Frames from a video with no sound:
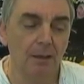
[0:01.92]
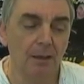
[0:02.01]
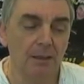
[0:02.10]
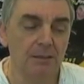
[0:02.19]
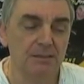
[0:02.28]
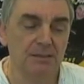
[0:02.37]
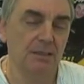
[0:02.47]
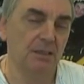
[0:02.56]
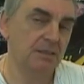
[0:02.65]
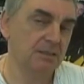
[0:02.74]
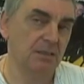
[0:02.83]
is,
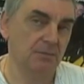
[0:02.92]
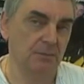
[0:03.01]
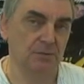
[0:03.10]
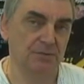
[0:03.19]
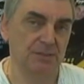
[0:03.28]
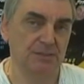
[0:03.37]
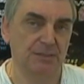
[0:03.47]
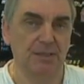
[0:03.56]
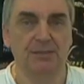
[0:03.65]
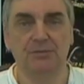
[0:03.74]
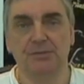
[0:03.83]
is hypnosis
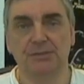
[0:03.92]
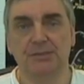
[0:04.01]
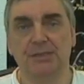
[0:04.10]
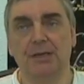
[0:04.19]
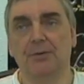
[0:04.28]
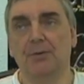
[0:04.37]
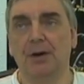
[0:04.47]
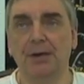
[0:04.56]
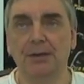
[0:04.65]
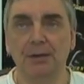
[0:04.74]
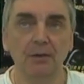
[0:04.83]
dangerous? Now,
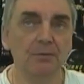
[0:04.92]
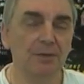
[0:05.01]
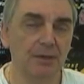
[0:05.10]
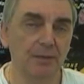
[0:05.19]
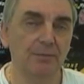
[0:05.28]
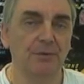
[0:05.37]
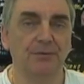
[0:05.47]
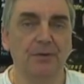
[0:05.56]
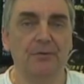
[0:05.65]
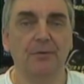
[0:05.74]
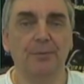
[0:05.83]
I know the
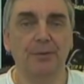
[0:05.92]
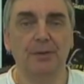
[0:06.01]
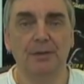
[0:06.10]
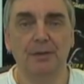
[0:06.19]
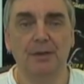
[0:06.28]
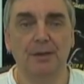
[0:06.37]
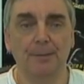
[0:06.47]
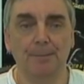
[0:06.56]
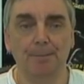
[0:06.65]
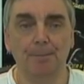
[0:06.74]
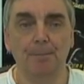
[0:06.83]
hypnotherapy
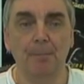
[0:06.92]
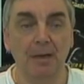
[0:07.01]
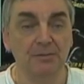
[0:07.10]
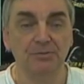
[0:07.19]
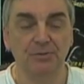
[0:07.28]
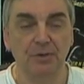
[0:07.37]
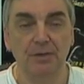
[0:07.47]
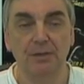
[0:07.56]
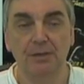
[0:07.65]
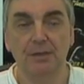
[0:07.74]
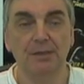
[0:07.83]
um, mantra
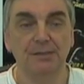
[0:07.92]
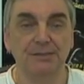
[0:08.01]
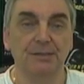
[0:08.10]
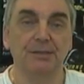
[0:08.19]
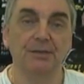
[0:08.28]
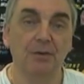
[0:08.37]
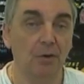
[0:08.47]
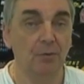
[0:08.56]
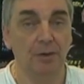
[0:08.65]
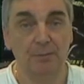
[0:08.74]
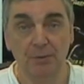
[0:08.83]
is that
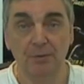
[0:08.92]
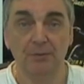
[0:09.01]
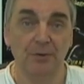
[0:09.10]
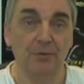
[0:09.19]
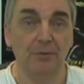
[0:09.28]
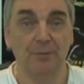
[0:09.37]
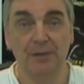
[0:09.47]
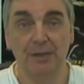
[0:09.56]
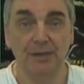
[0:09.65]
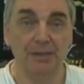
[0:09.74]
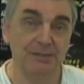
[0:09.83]
no,
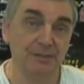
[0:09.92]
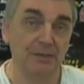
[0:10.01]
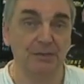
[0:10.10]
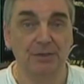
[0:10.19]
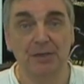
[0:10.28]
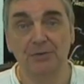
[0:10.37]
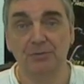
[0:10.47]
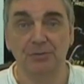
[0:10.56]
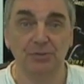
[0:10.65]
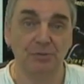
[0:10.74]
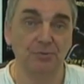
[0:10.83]
hypnotherapy is not
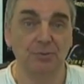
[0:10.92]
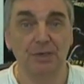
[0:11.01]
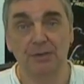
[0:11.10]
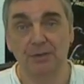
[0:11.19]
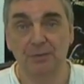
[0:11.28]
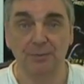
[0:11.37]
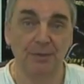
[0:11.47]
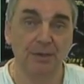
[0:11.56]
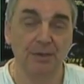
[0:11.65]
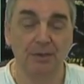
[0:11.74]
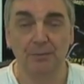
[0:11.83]
dangerous, you cannot
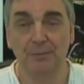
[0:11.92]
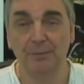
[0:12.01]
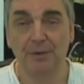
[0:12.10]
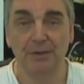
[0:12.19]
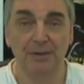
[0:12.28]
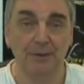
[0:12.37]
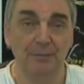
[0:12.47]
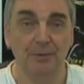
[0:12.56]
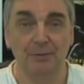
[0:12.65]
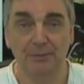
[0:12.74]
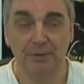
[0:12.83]
be harmed by
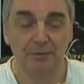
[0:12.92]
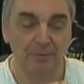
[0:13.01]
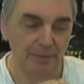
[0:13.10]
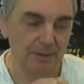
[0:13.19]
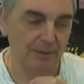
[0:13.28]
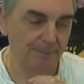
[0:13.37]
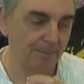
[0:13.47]
hypnotherapy.